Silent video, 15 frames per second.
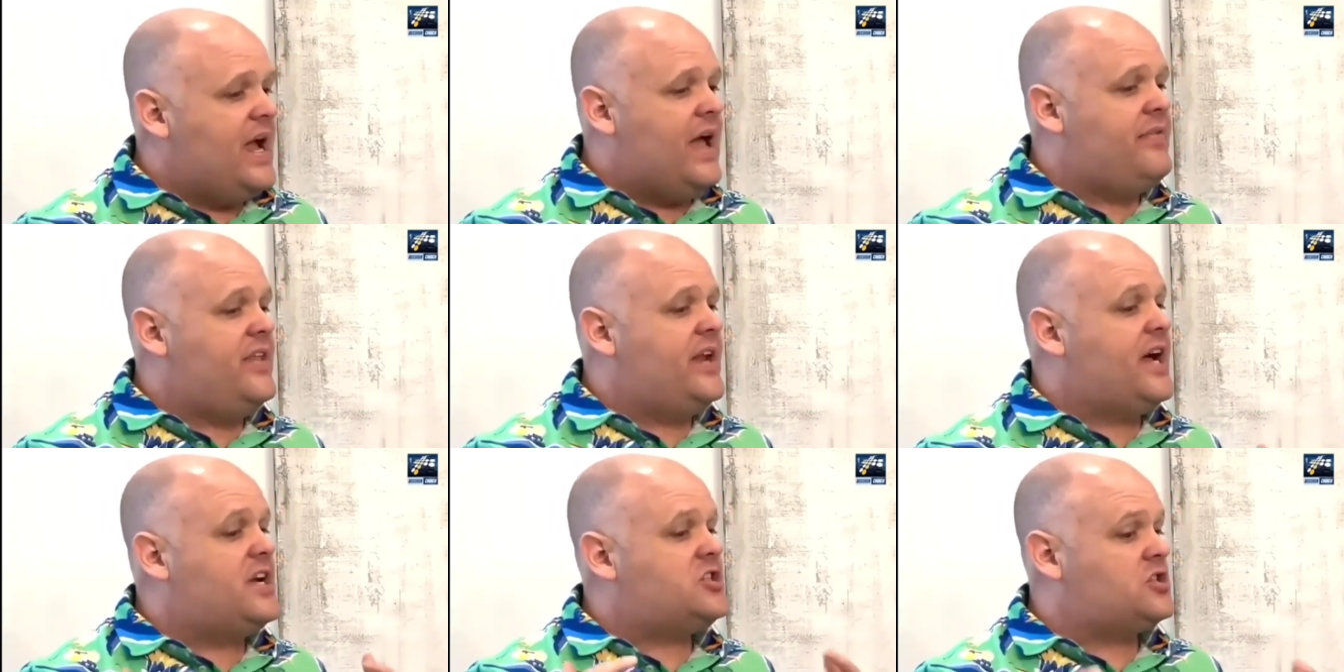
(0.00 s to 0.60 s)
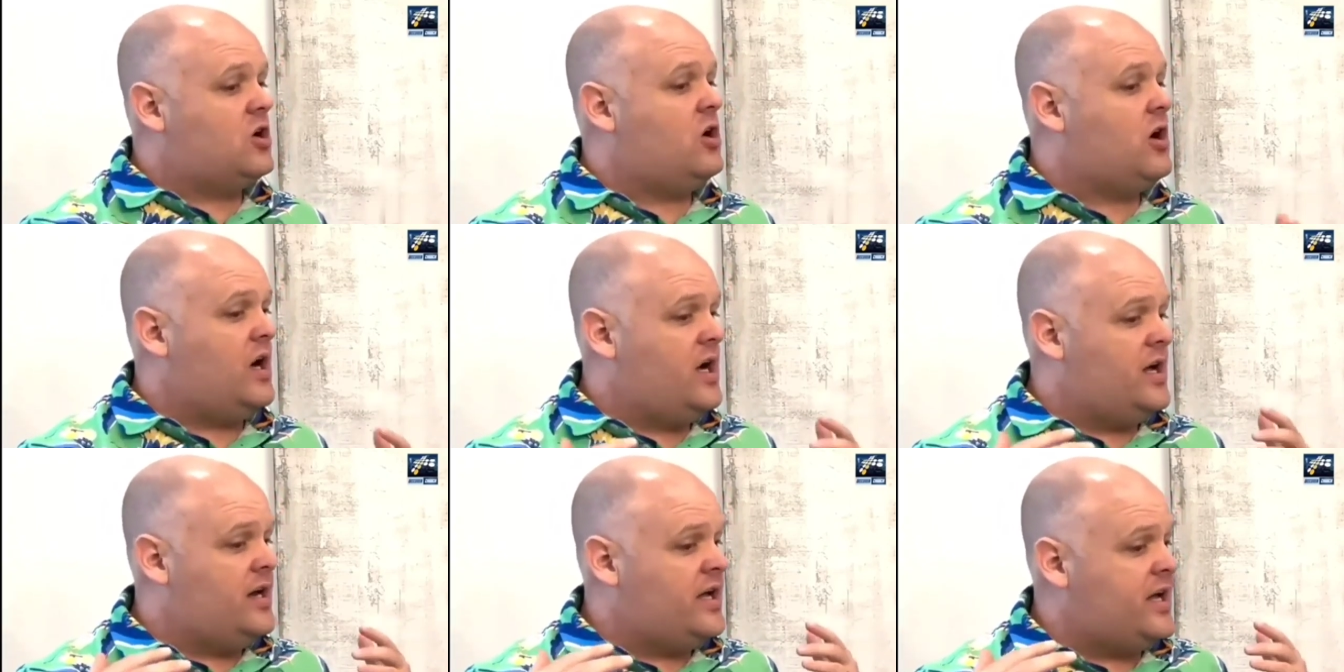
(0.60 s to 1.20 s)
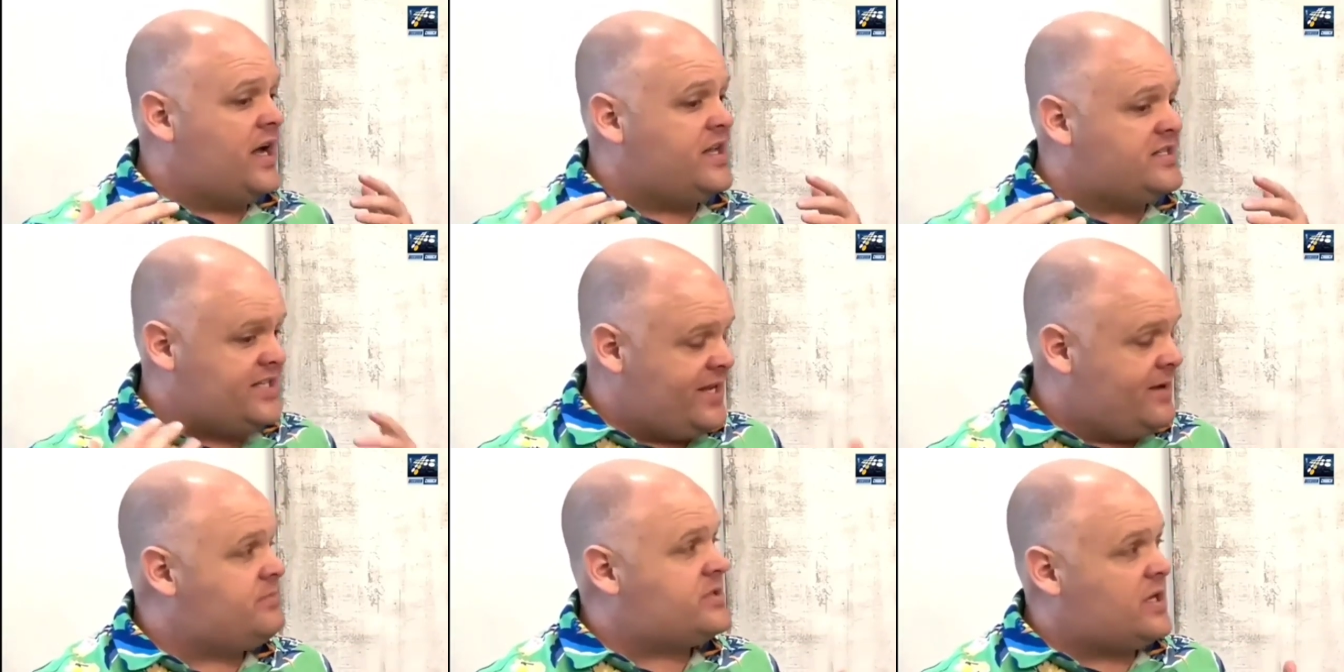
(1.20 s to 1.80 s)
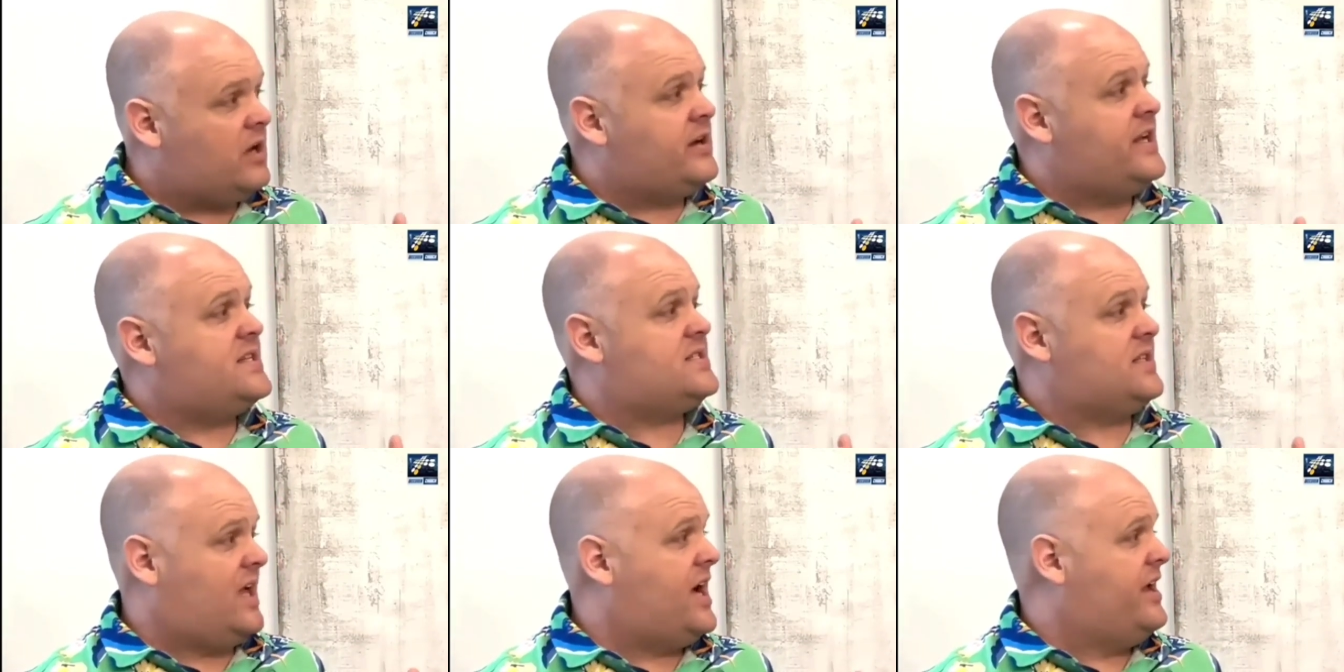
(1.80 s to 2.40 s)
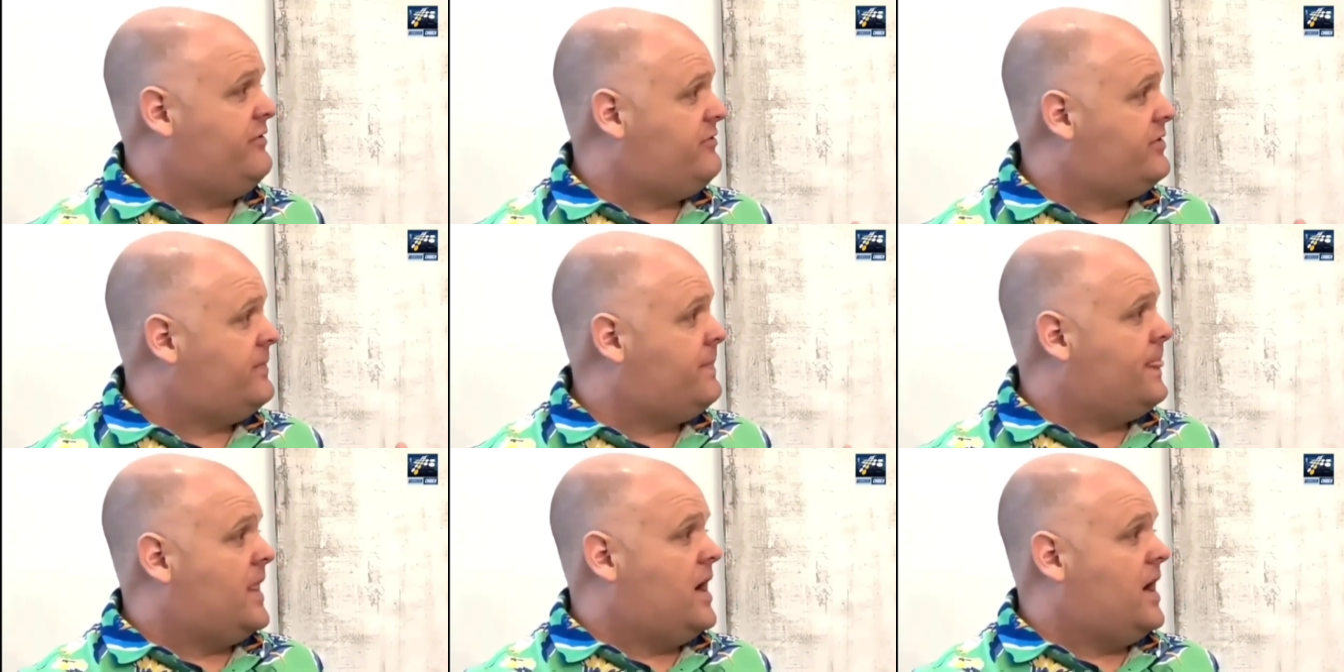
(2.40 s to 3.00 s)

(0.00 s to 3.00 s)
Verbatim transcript: And then I saw an attempt on his life.